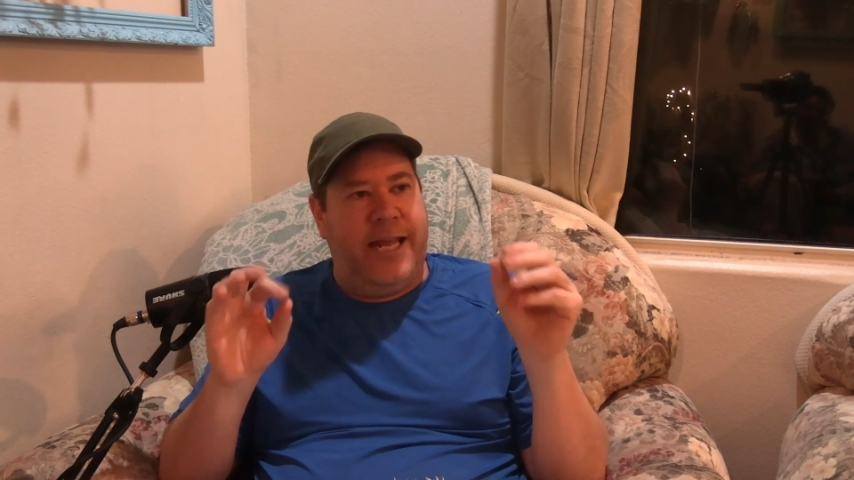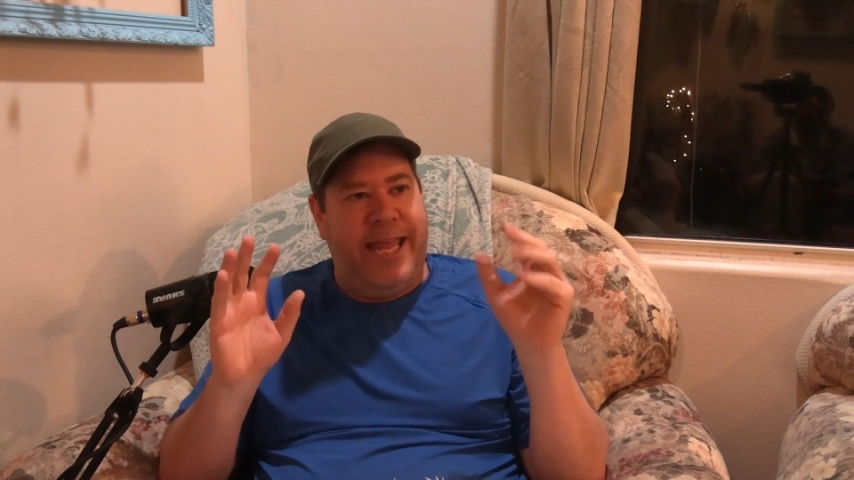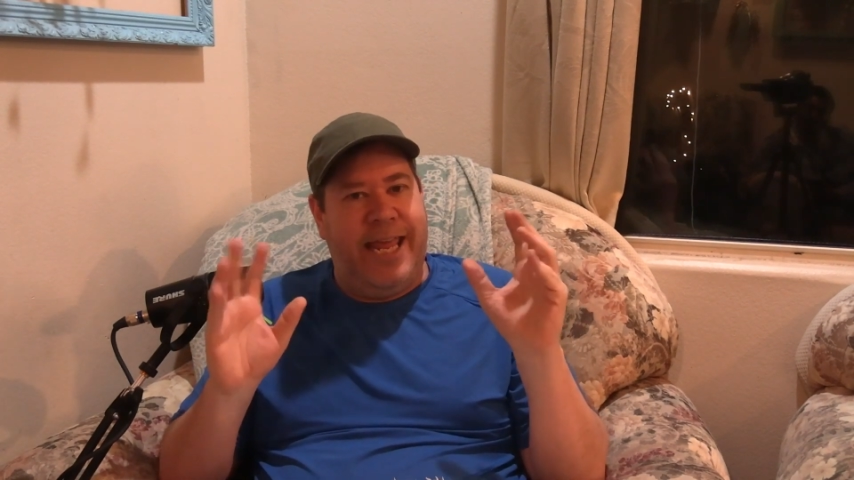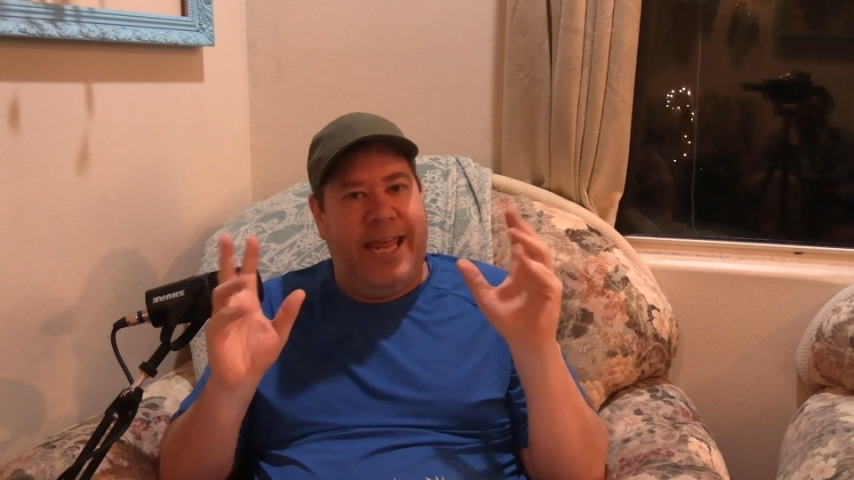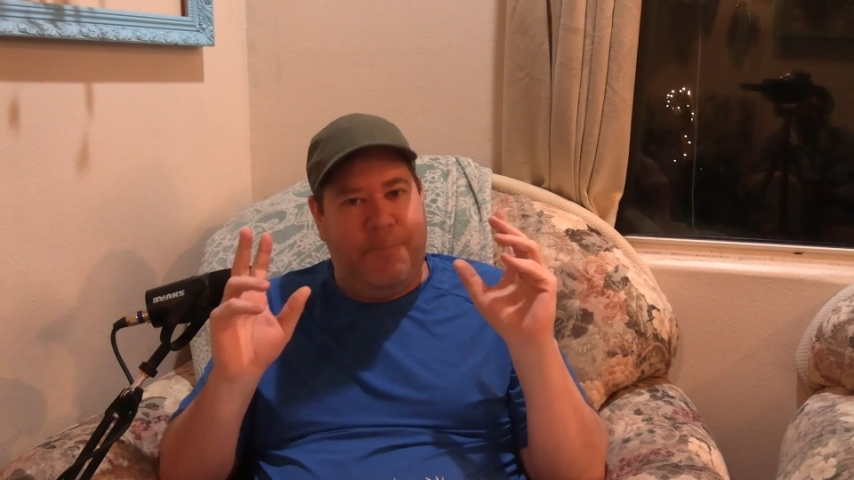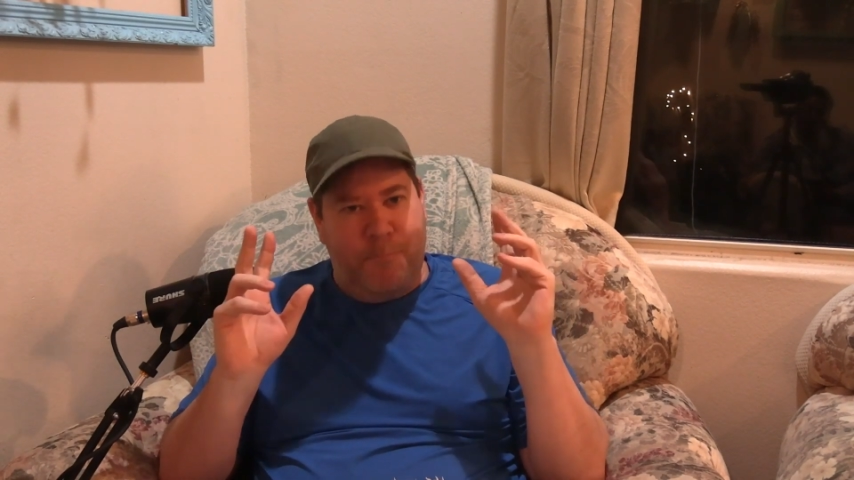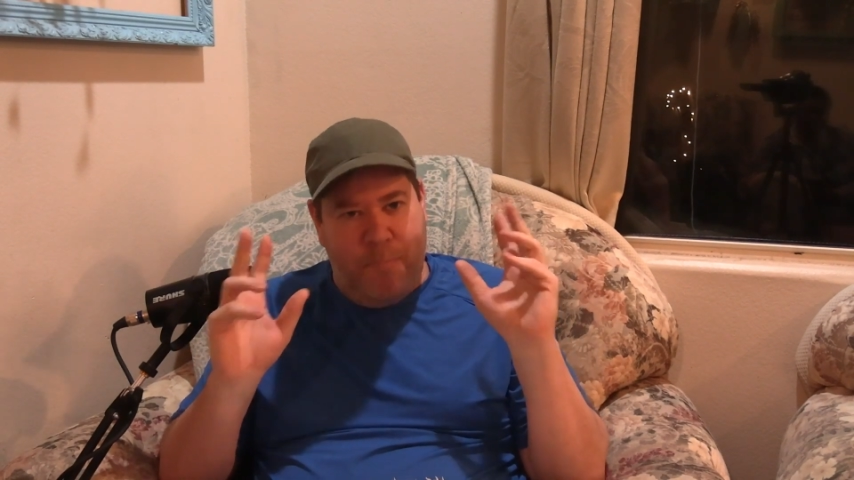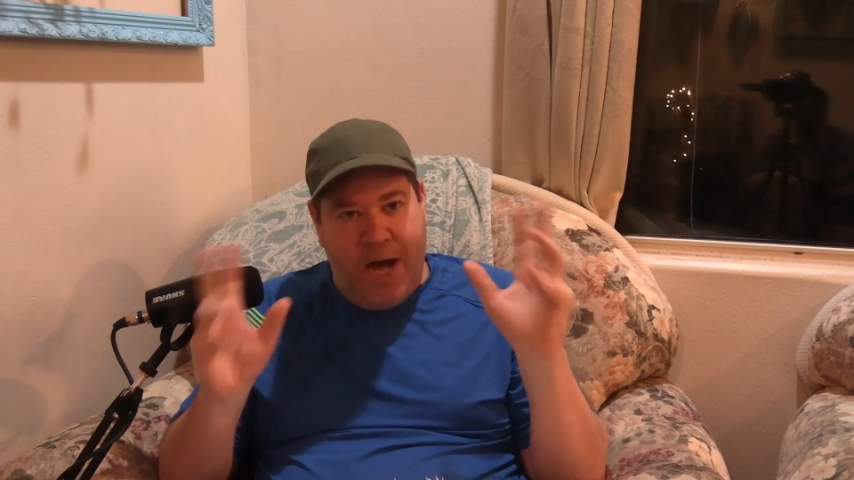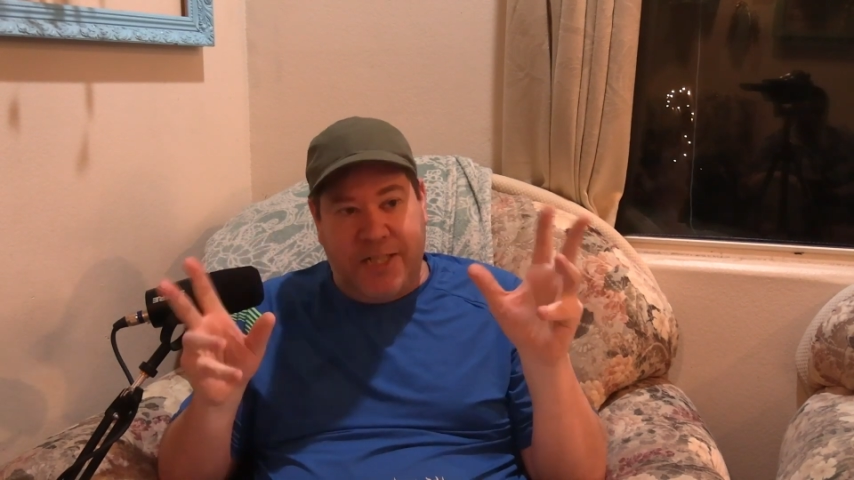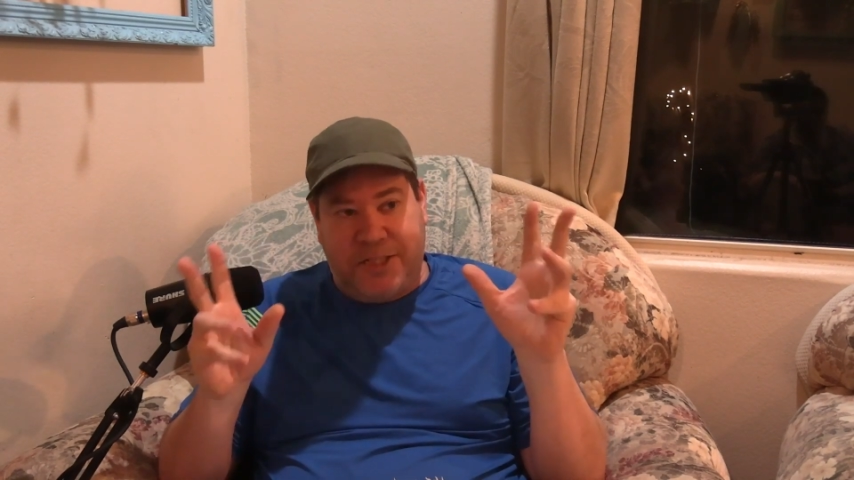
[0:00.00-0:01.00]
he
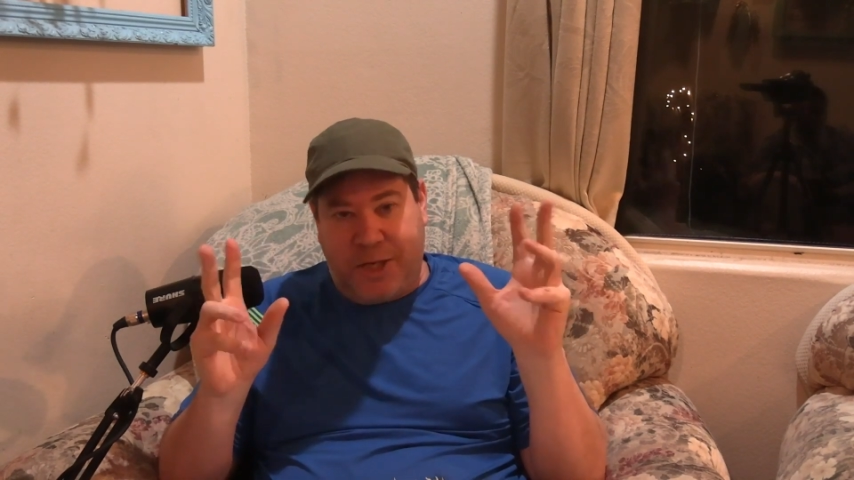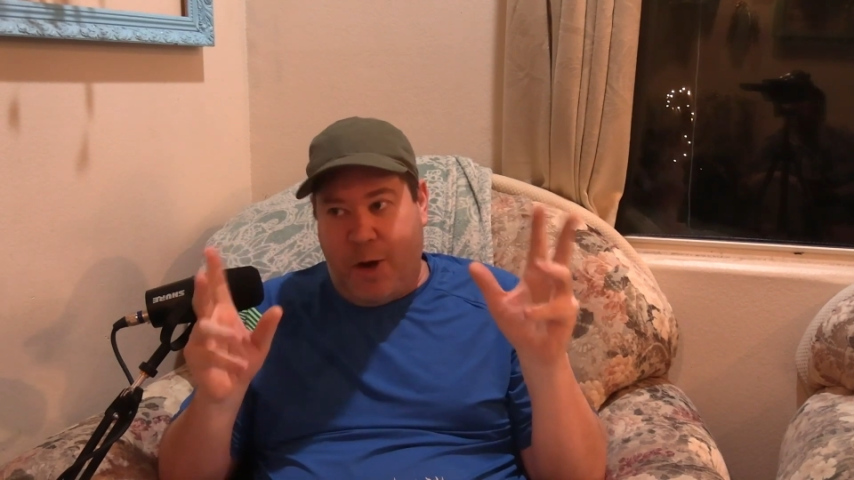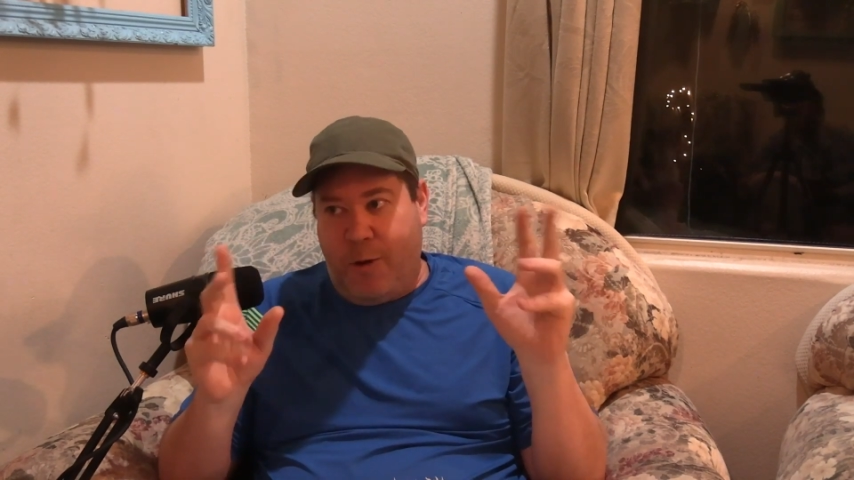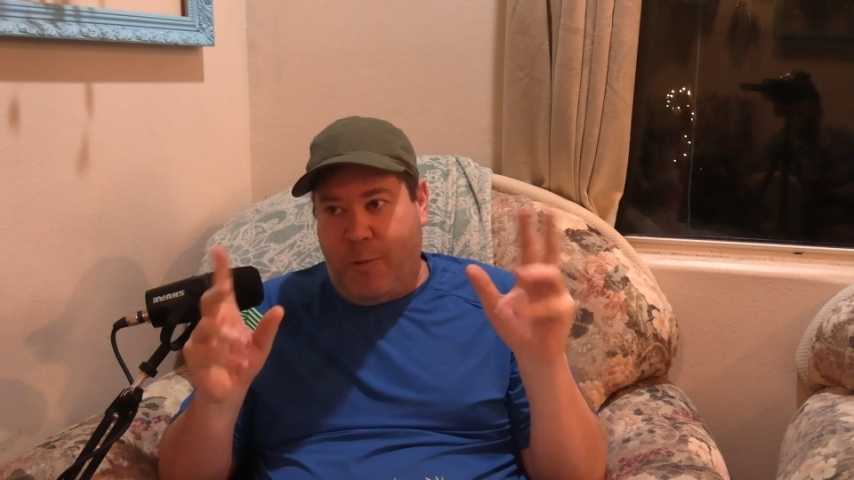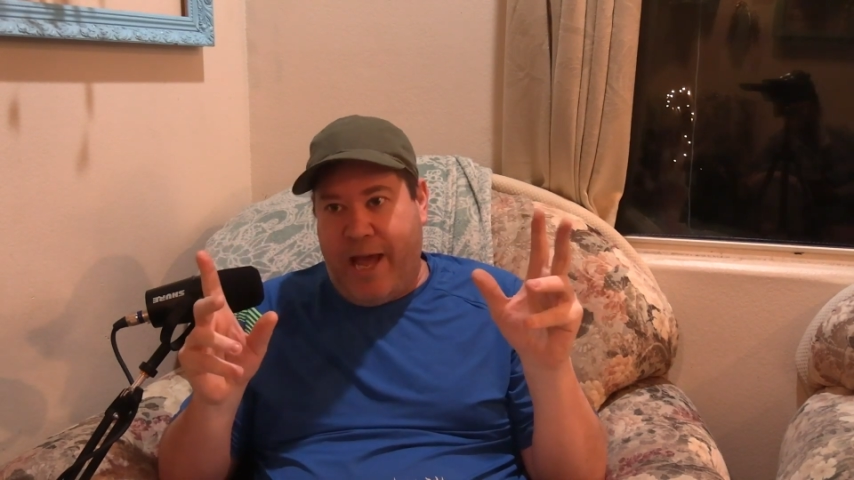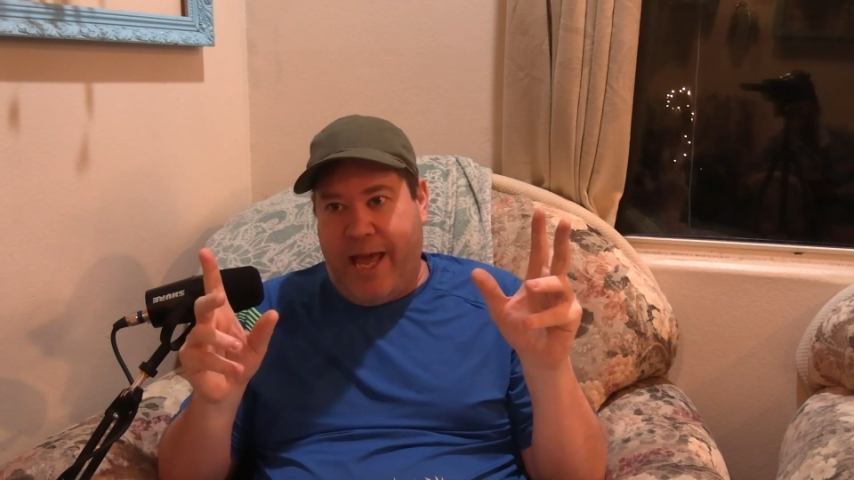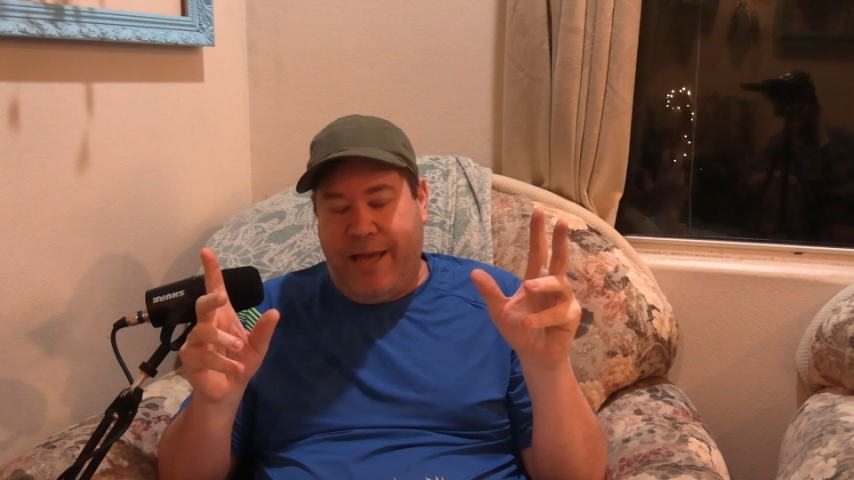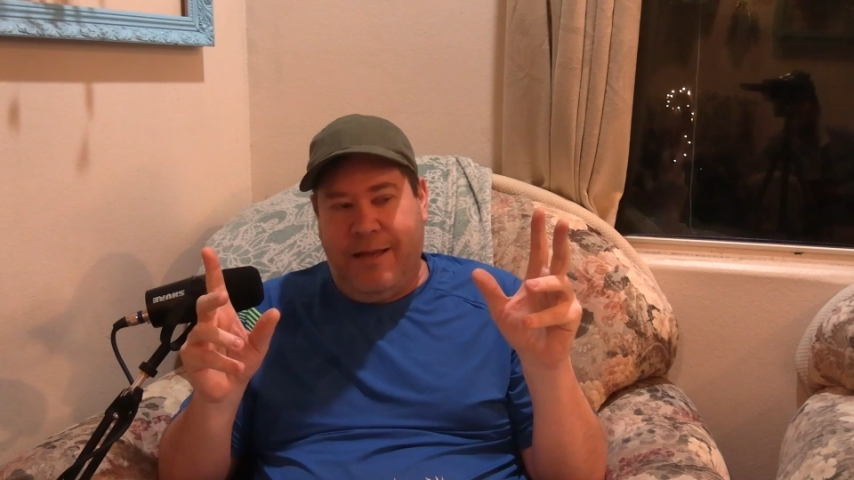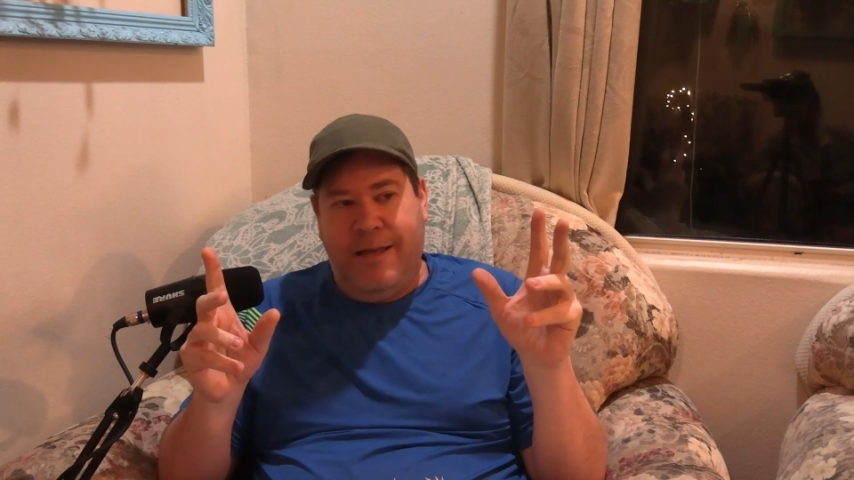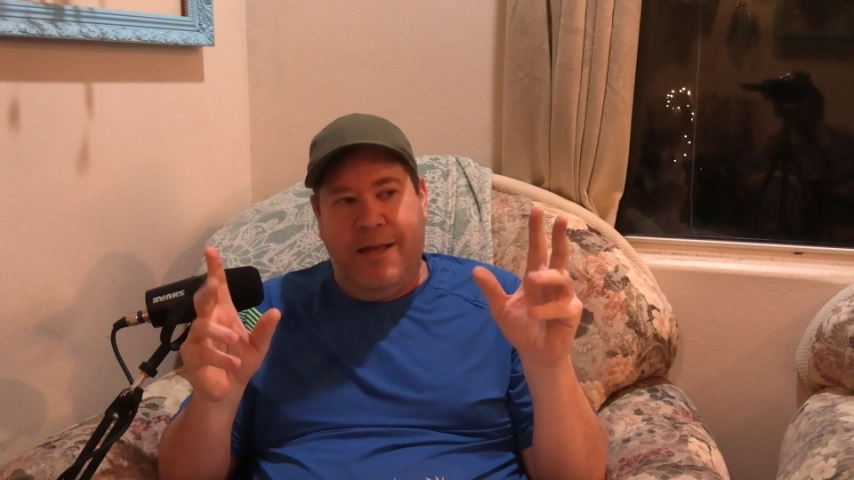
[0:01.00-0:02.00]
must go
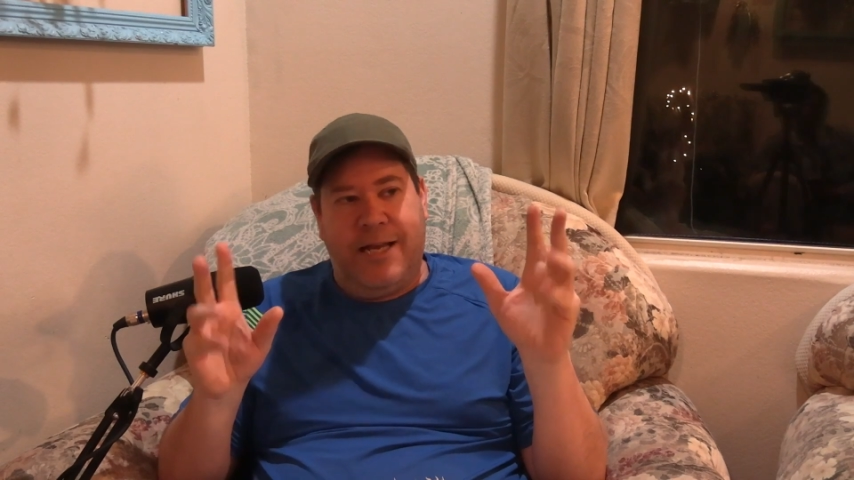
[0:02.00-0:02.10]
away